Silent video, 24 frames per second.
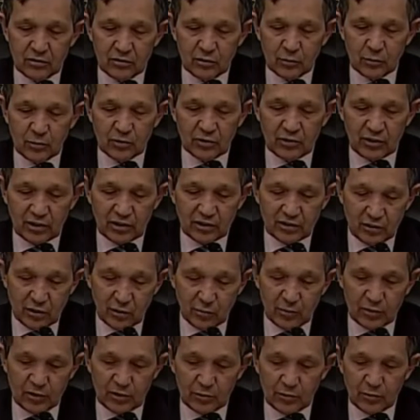to protect their
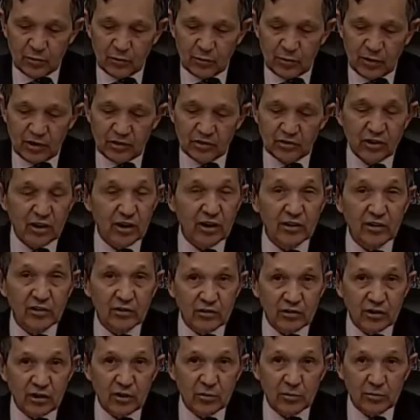people based on the
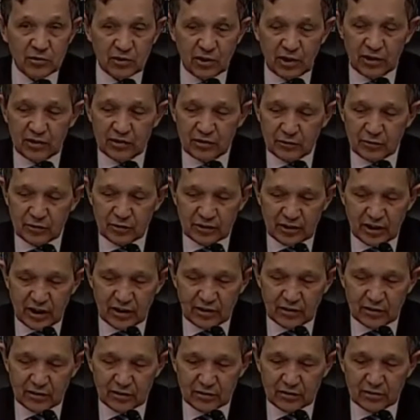same scientific
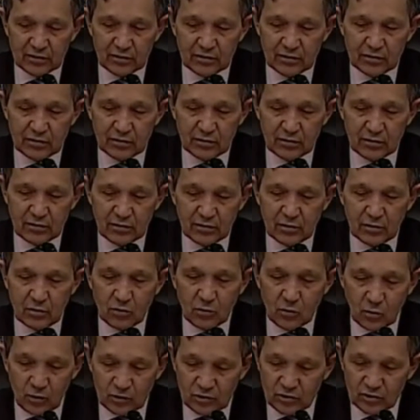data?
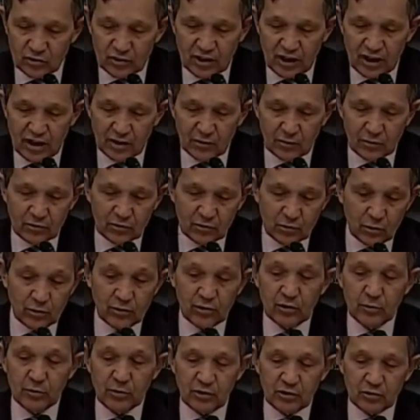What should Congress or the
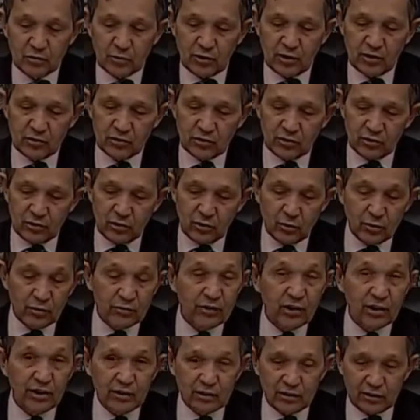administration do, if
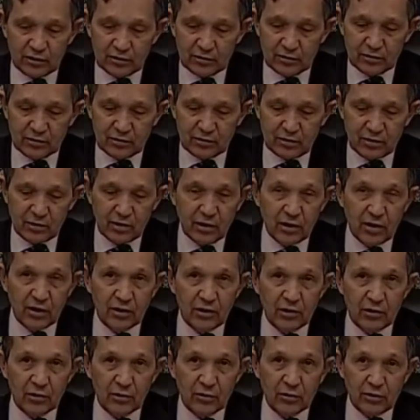anything, uh,
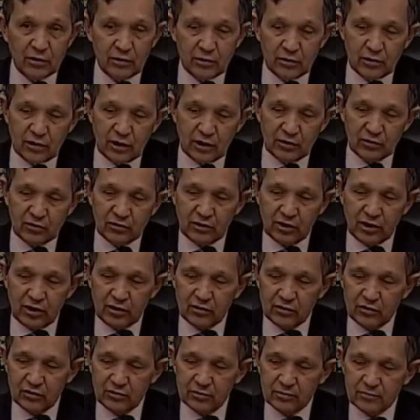here in the United
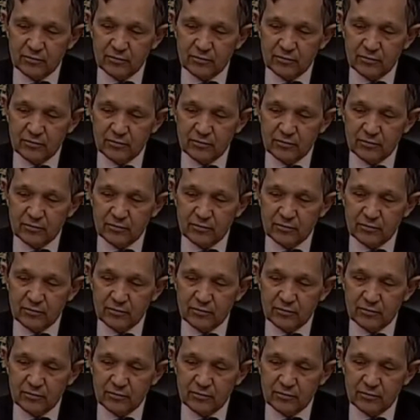States?